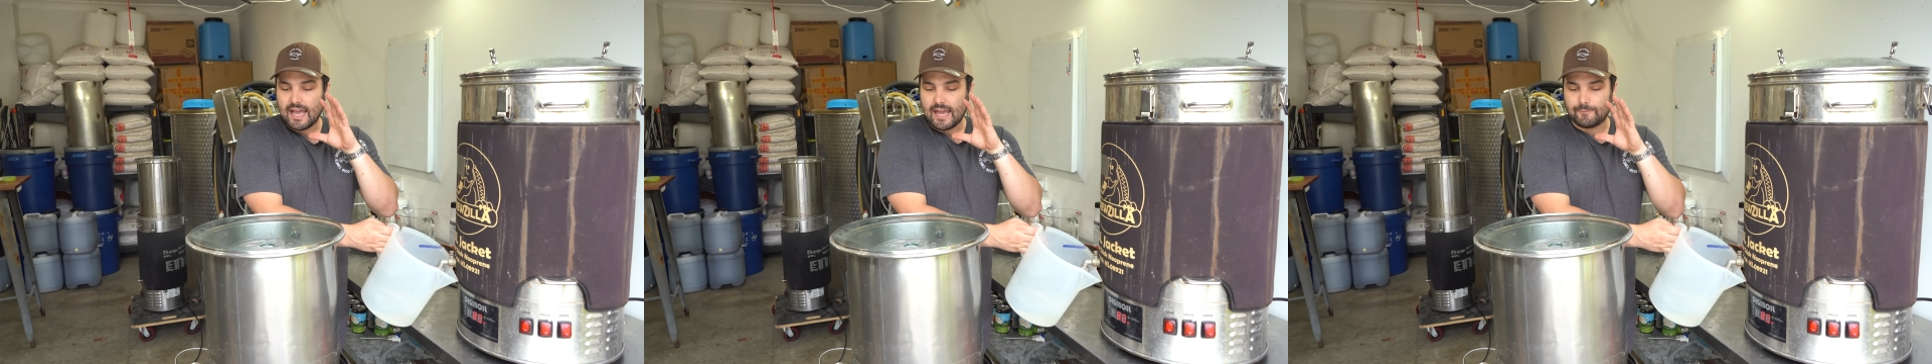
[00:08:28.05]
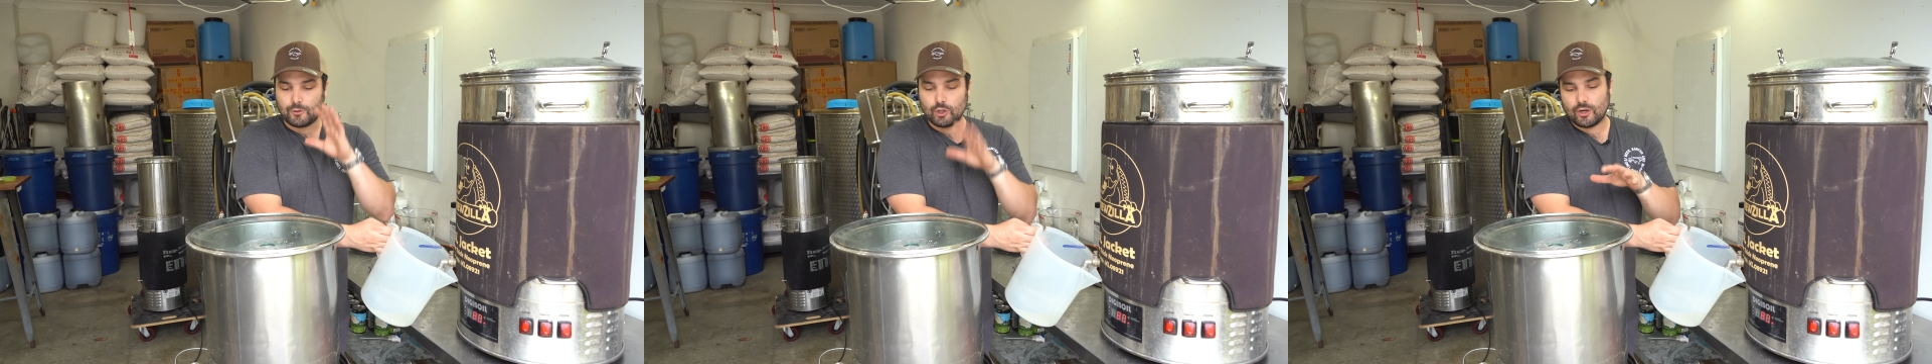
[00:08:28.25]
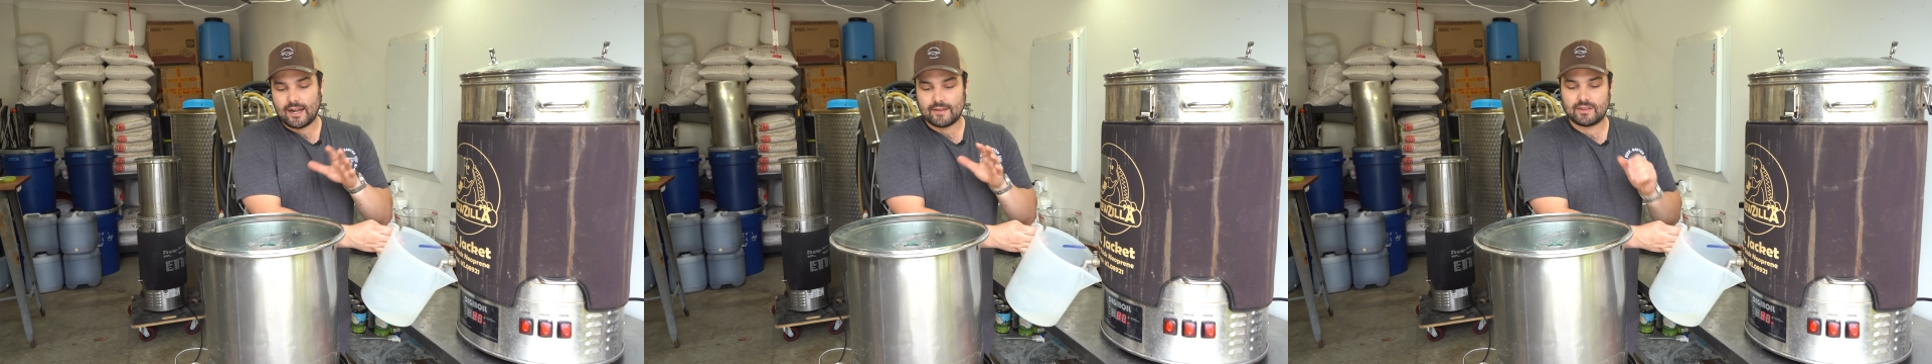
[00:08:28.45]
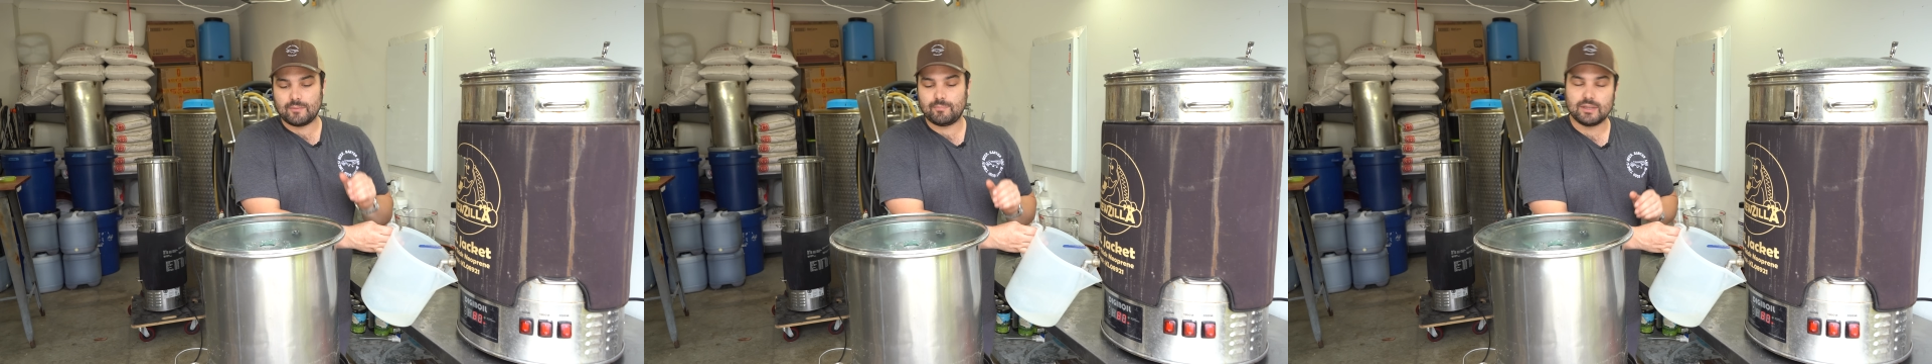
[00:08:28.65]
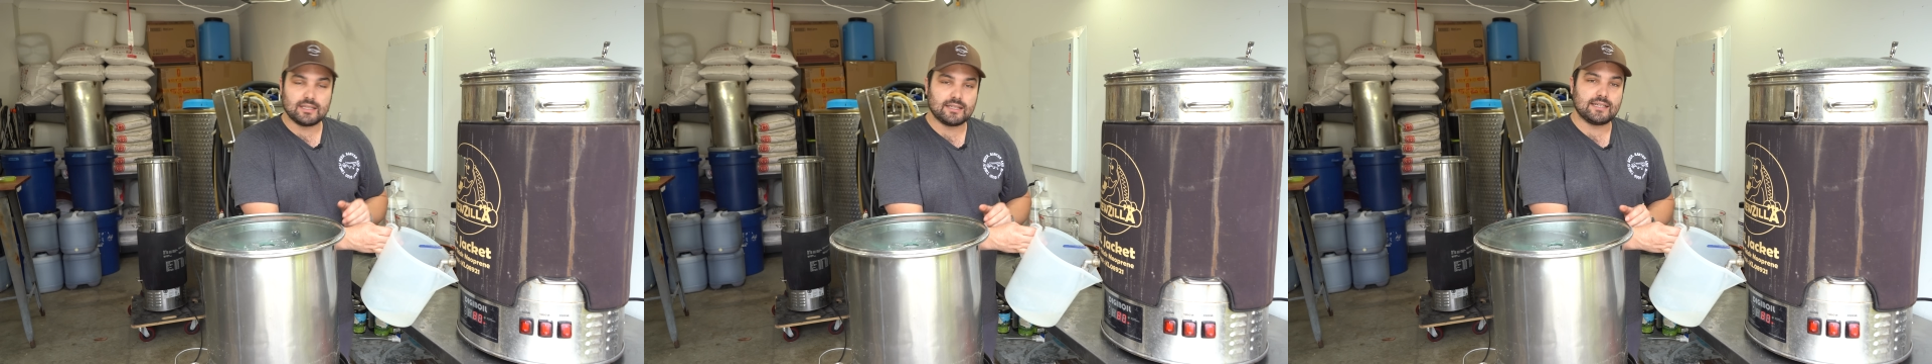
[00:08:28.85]
If you don't have the
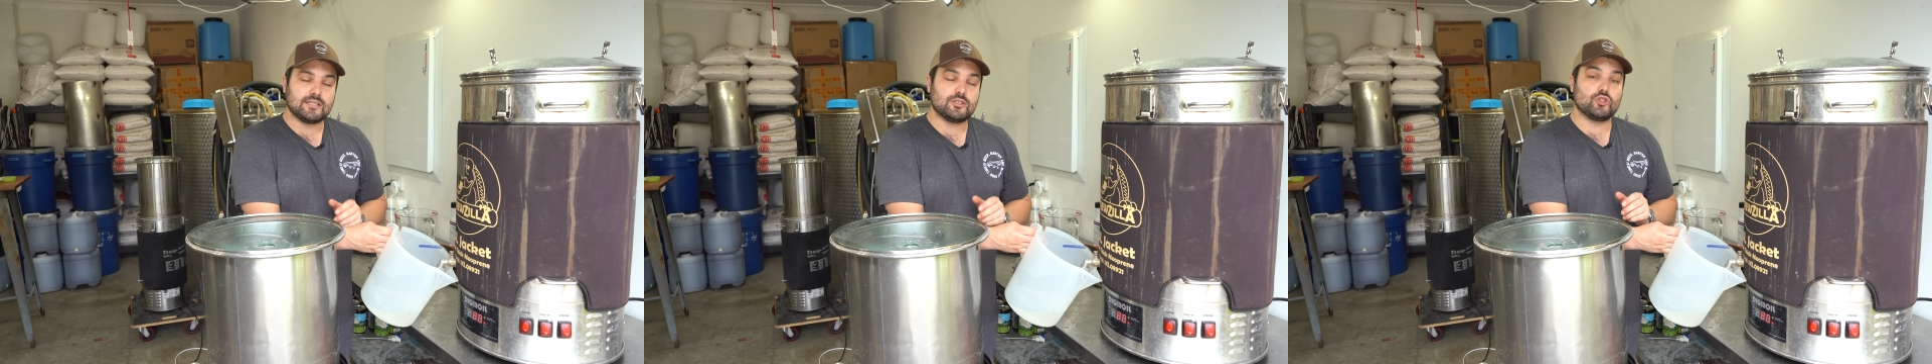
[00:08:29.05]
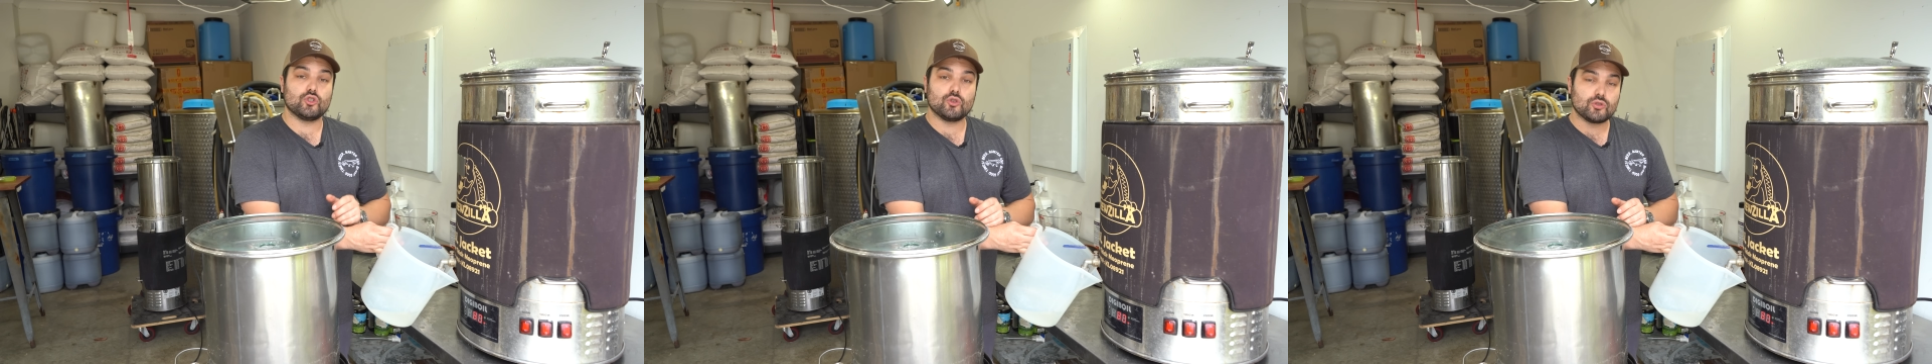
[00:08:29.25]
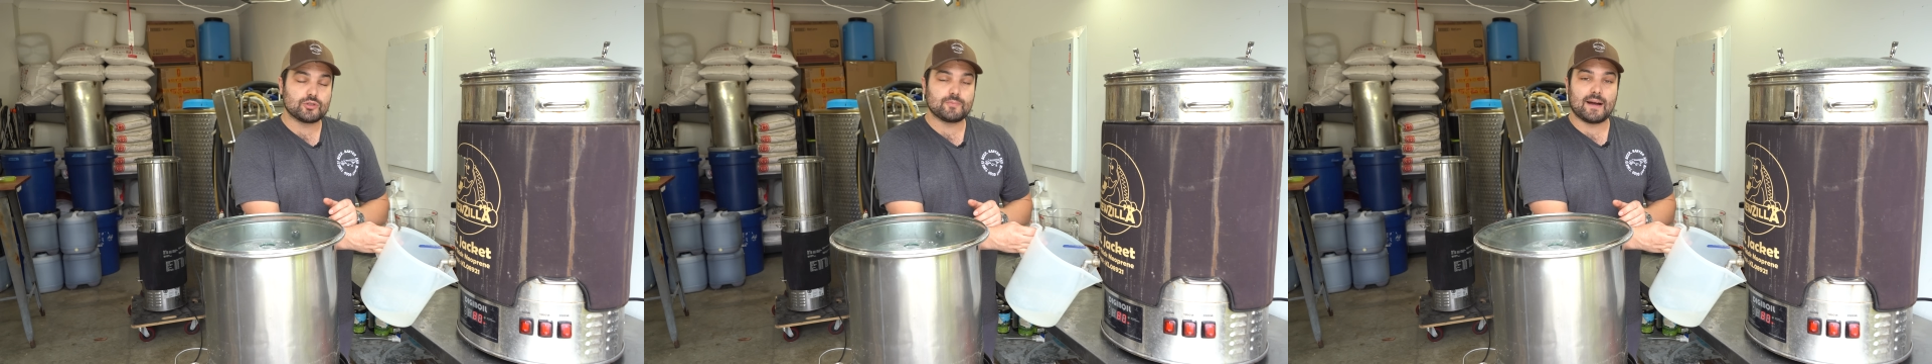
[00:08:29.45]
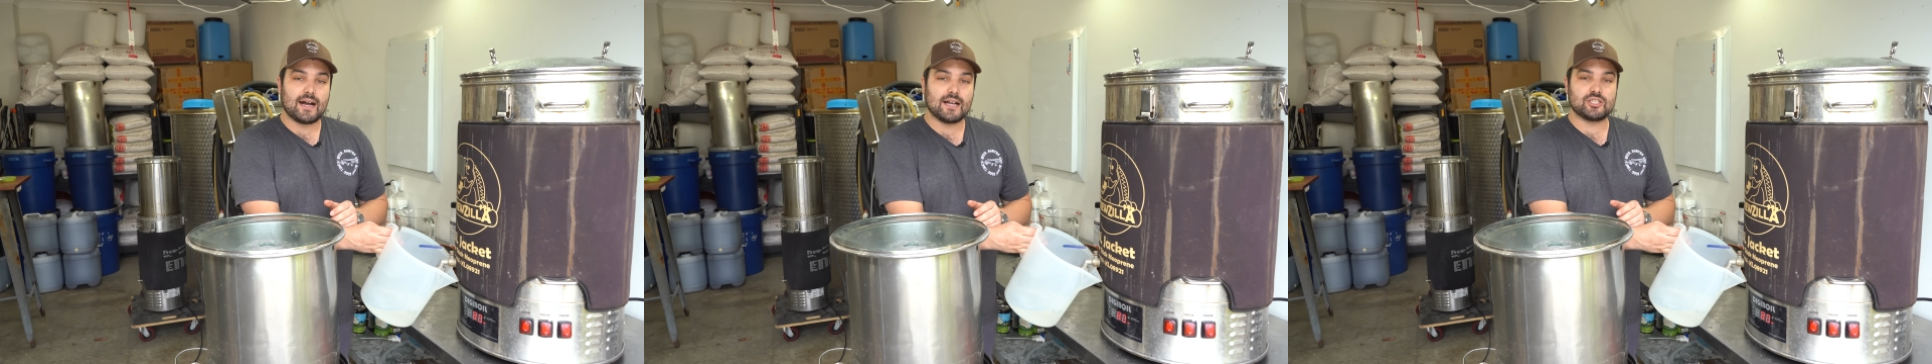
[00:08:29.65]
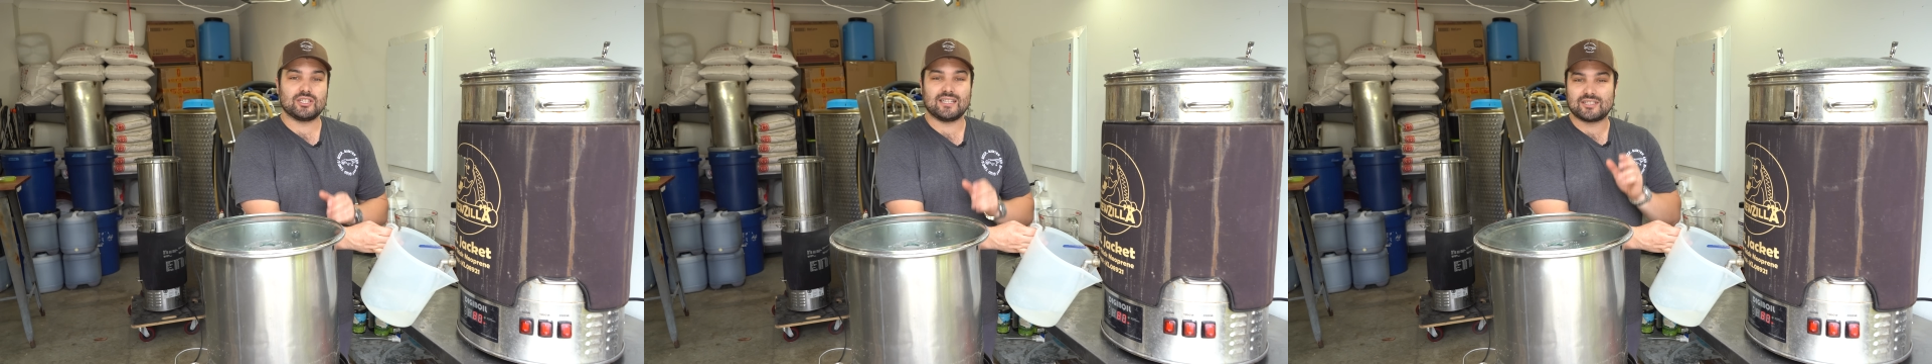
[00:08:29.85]
ability to do
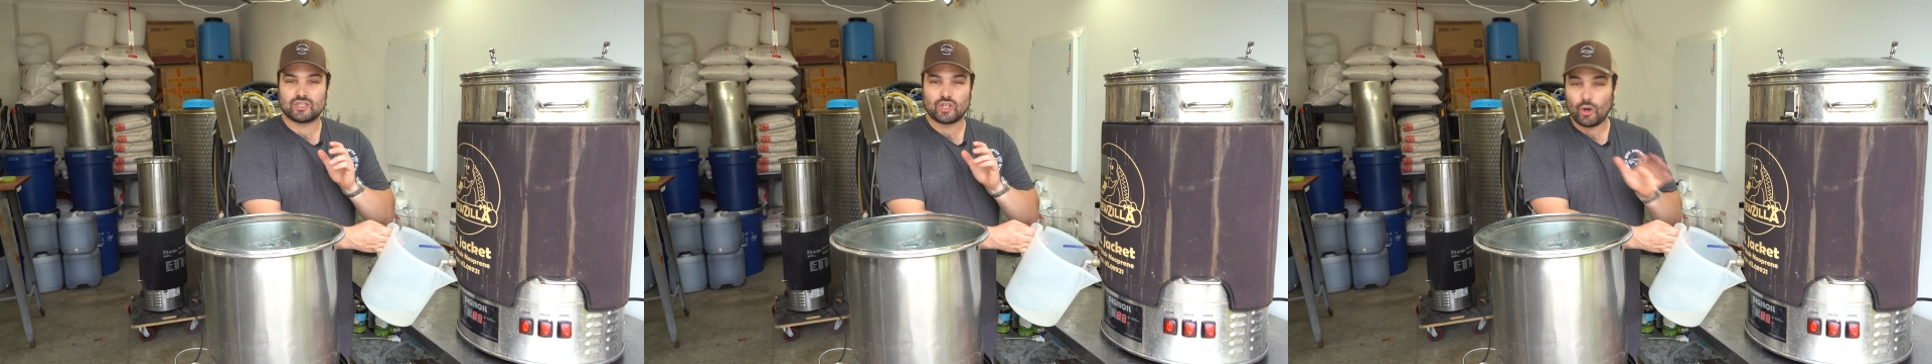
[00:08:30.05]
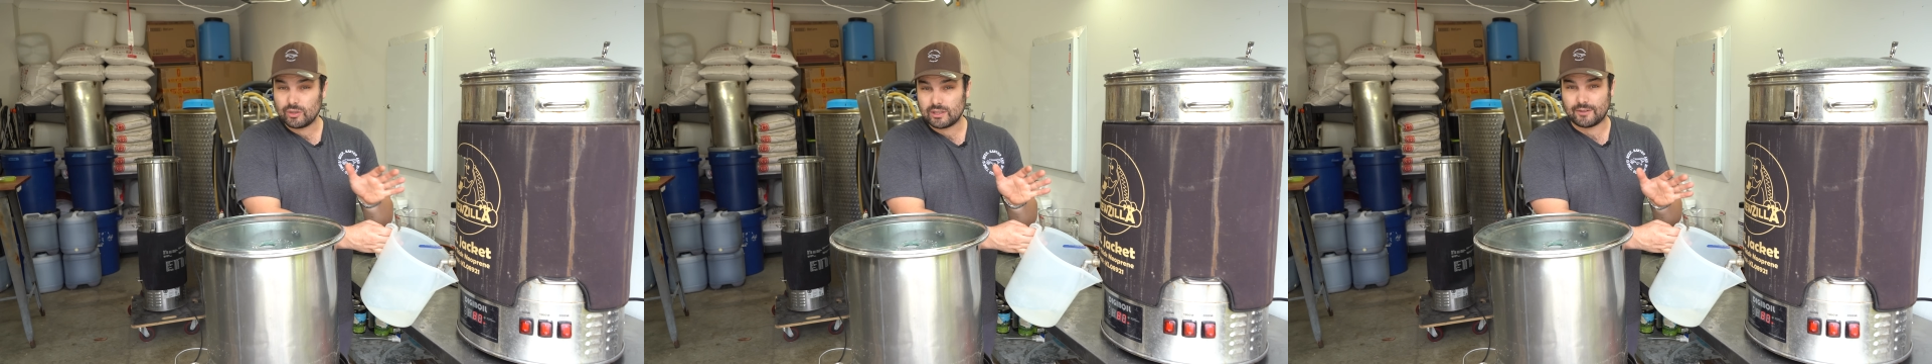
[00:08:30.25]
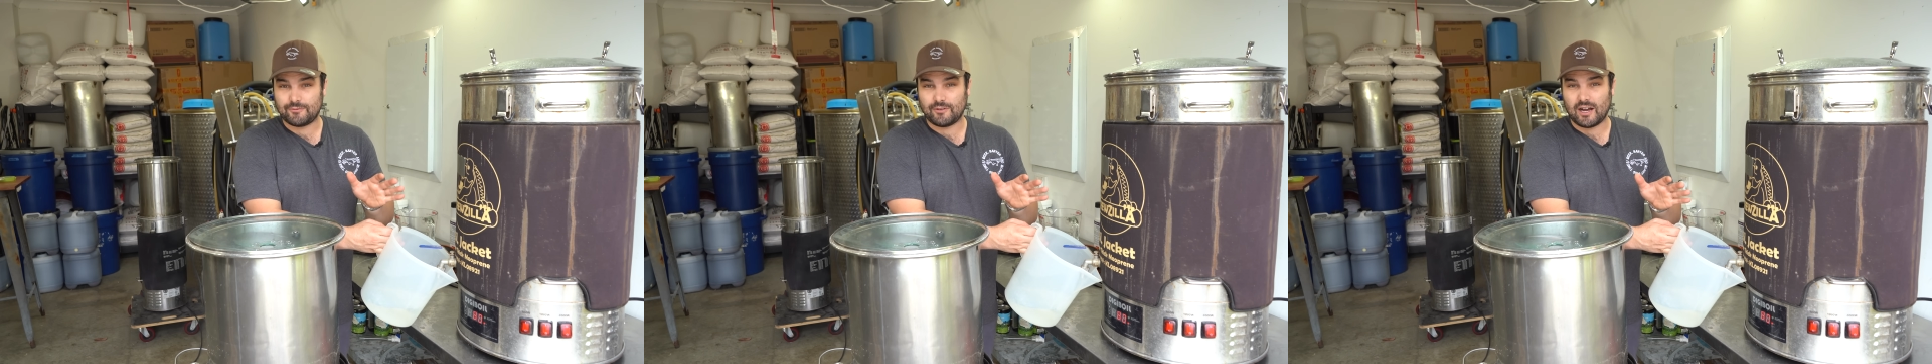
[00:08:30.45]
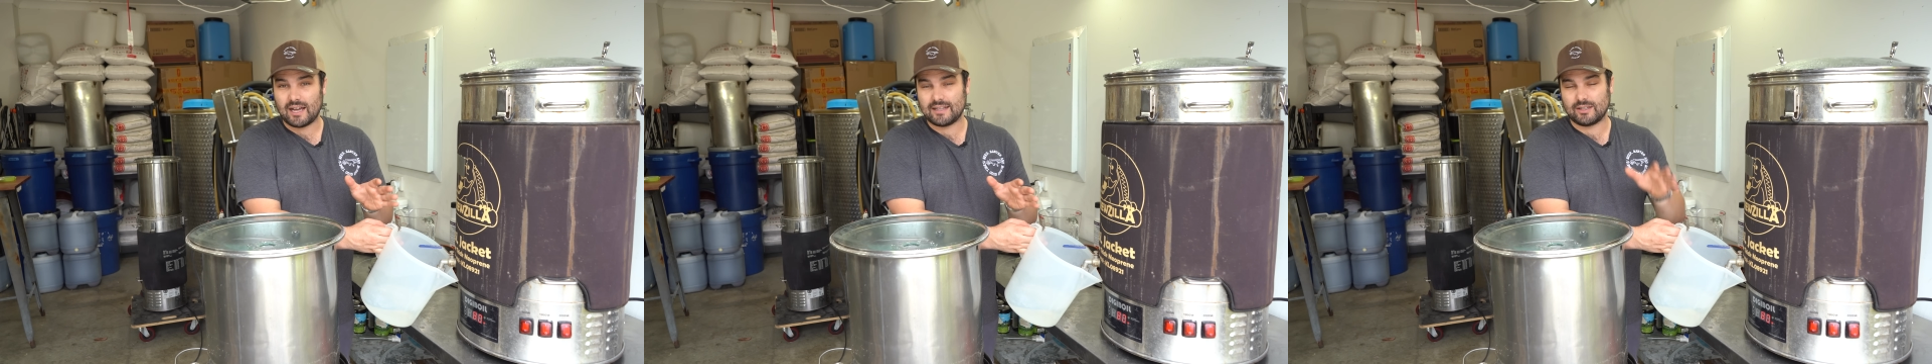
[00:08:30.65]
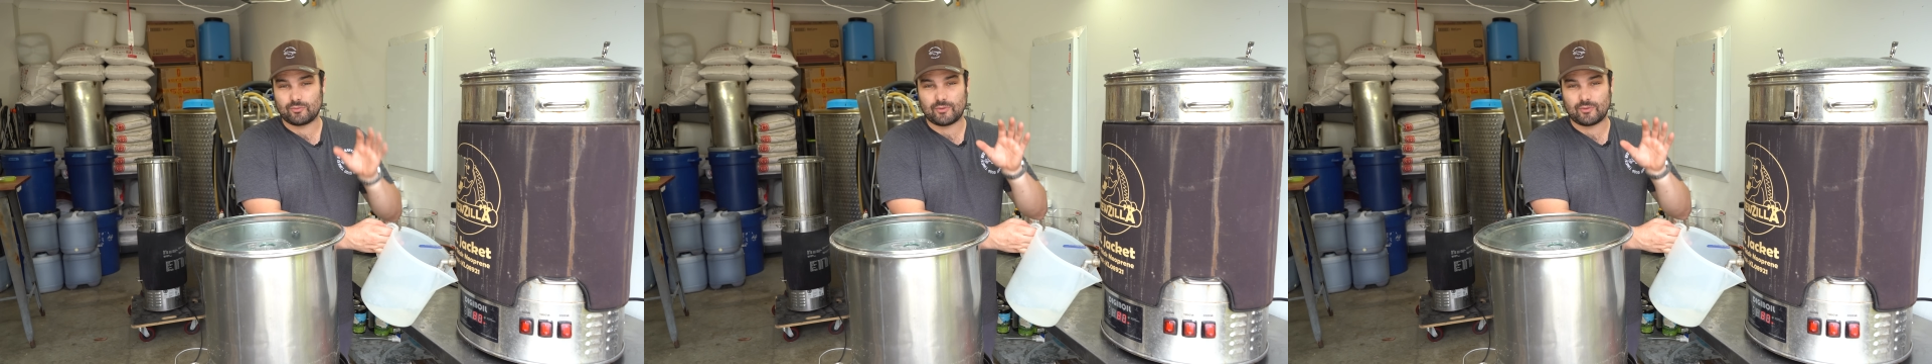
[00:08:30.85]
sparging, that's totally fine.